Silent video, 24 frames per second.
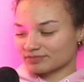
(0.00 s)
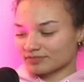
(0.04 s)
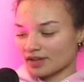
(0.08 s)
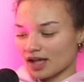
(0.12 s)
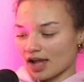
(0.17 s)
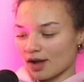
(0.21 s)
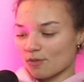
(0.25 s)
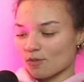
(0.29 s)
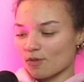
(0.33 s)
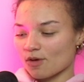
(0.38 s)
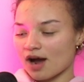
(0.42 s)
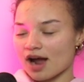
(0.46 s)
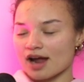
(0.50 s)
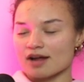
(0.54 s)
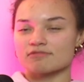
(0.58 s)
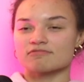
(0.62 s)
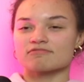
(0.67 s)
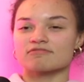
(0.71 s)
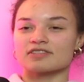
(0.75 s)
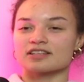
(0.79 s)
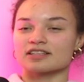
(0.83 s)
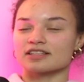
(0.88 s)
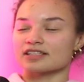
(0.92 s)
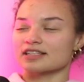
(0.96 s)

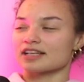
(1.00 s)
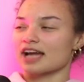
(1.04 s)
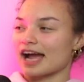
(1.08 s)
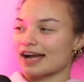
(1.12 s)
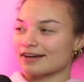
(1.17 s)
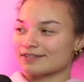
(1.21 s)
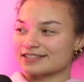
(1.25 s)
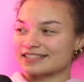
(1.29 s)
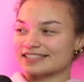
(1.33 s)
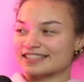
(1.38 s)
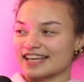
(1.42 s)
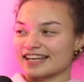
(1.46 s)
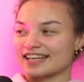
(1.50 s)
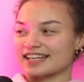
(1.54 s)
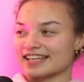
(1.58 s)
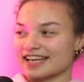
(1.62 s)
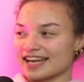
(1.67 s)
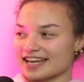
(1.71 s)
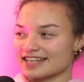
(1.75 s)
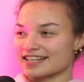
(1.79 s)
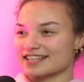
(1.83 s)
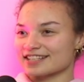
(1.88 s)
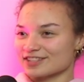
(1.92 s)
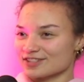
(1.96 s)
I was
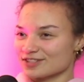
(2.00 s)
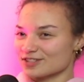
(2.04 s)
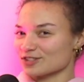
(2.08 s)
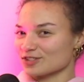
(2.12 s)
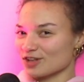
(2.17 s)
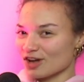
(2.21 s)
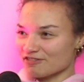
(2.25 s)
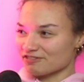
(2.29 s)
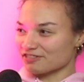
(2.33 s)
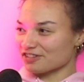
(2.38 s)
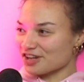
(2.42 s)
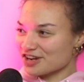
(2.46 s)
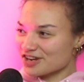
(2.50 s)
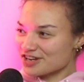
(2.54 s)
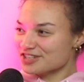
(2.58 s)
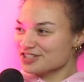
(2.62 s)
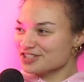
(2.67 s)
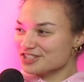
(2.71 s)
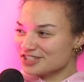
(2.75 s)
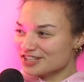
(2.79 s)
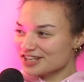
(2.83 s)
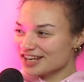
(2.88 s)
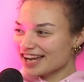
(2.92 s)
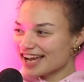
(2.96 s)
dedicated to the soft
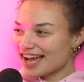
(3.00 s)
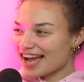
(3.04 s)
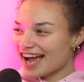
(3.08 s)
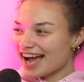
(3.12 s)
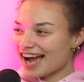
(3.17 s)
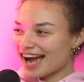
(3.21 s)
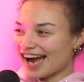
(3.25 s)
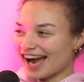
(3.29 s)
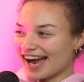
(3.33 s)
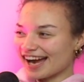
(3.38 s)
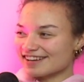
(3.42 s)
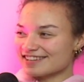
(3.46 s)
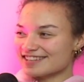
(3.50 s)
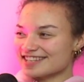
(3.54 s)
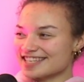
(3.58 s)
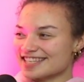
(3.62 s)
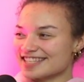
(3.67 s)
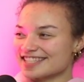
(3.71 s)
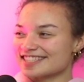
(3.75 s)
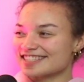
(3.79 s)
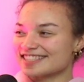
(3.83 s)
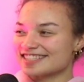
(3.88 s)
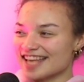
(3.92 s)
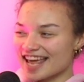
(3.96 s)
launch. I
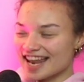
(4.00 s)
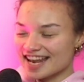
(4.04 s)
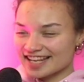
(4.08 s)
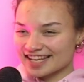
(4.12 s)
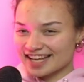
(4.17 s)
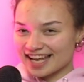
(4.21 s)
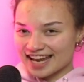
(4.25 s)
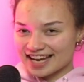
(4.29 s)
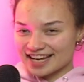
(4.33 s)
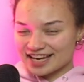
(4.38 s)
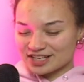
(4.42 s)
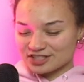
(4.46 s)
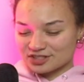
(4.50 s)
was dedicated.